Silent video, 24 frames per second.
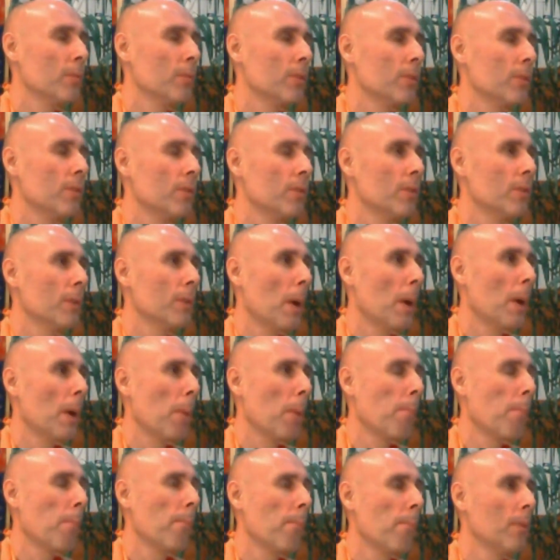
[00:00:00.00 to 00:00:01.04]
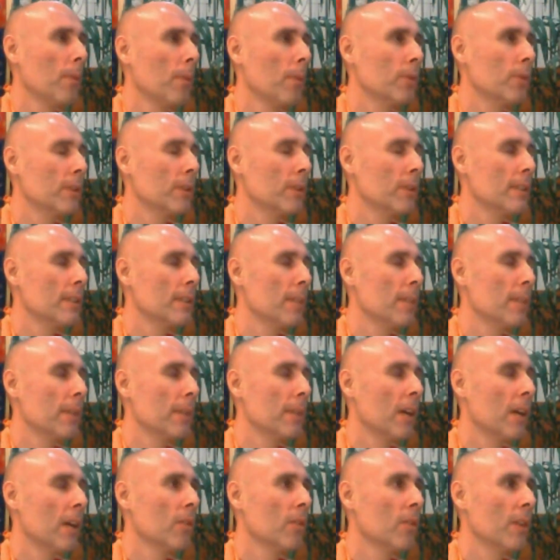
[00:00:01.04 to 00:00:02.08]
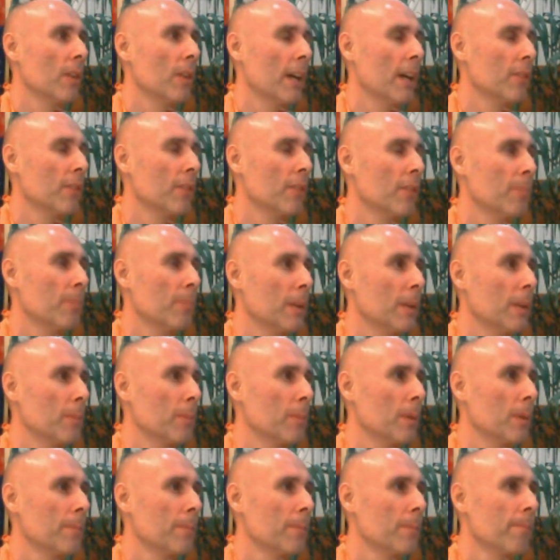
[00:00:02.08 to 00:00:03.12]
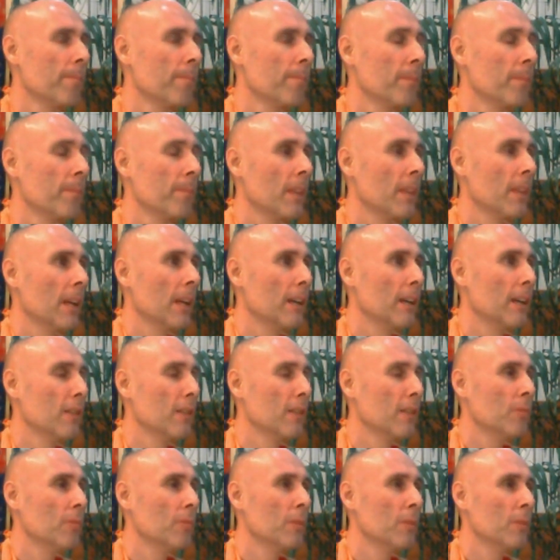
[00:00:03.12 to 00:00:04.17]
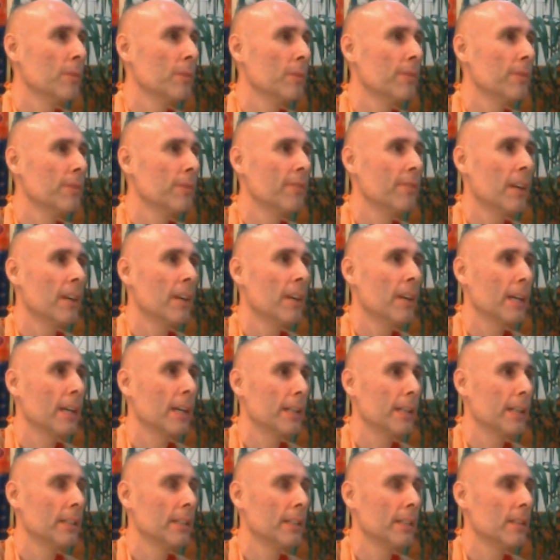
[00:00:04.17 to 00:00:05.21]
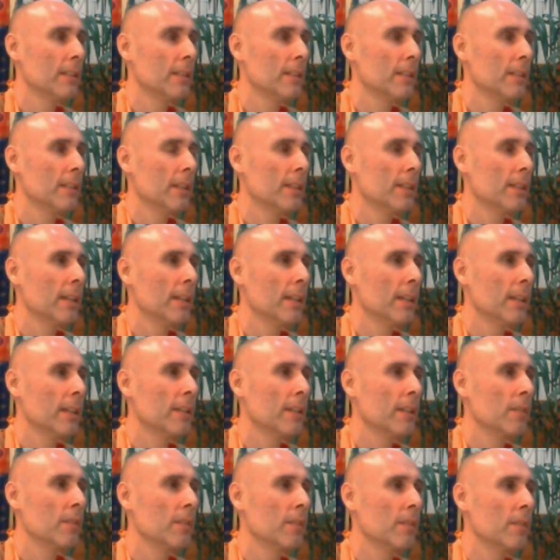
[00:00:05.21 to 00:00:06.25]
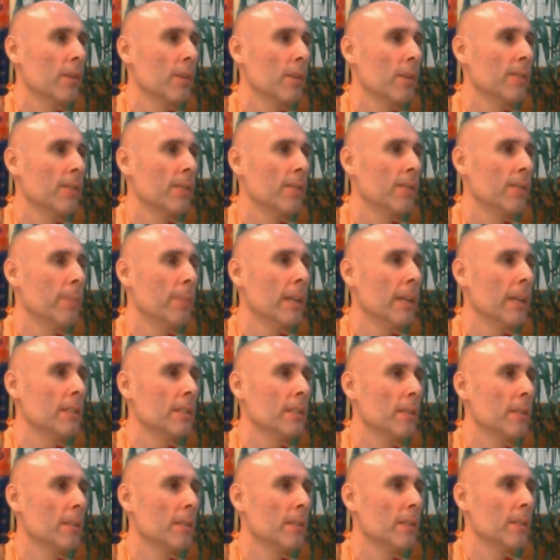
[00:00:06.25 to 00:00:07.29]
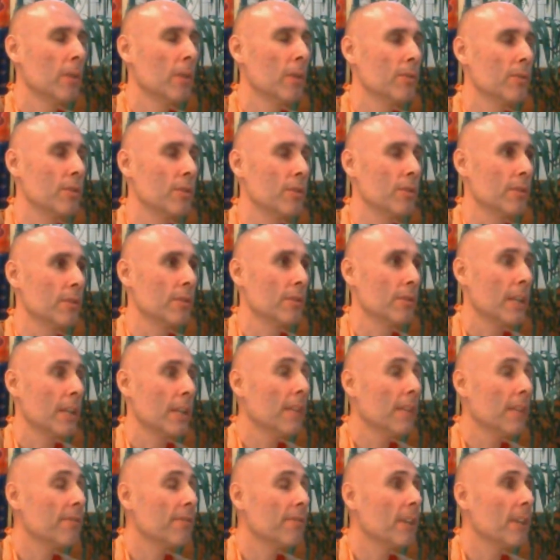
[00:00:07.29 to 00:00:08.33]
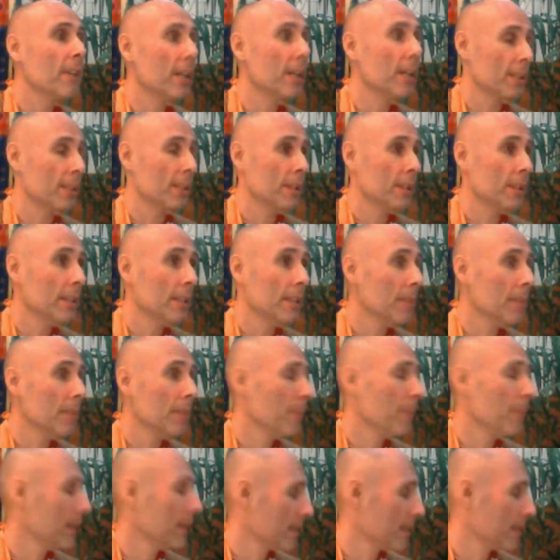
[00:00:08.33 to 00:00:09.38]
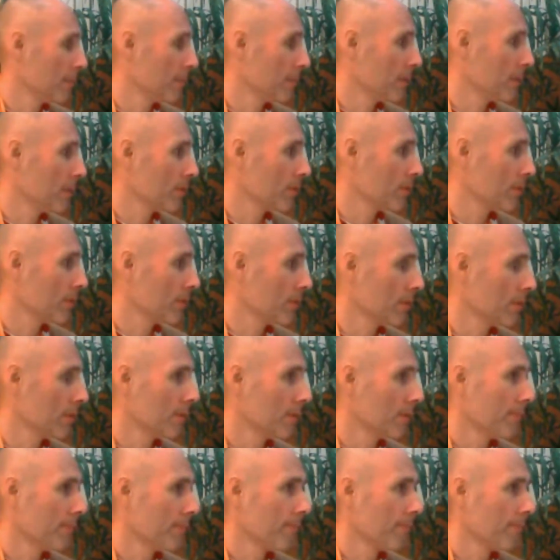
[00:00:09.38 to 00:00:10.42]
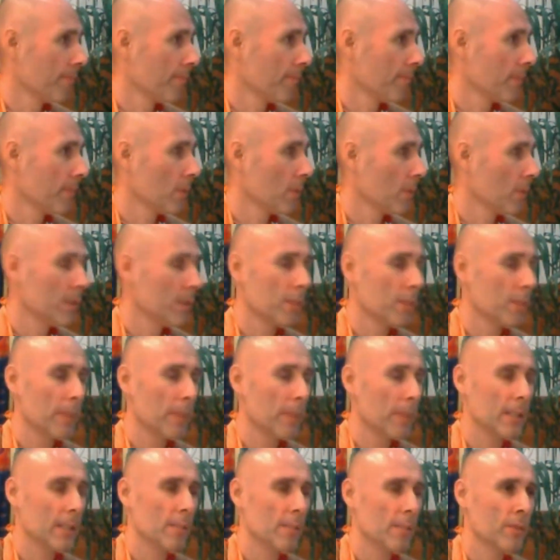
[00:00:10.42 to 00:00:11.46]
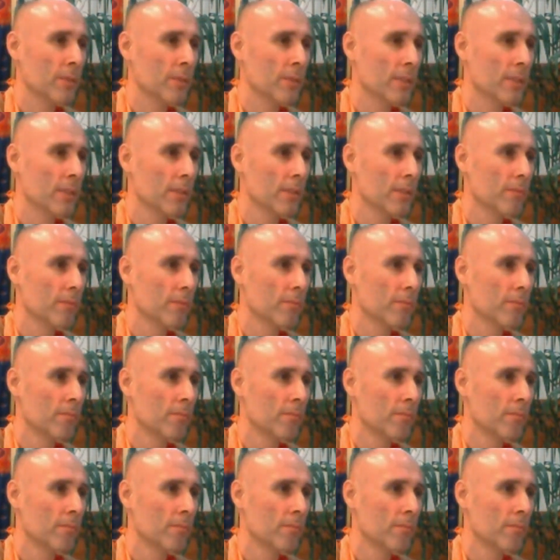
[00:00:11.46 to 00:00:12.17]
we were to examine a whole lot of people, we would find that one of the base emotions, if not the base emotion, what's the base emotion?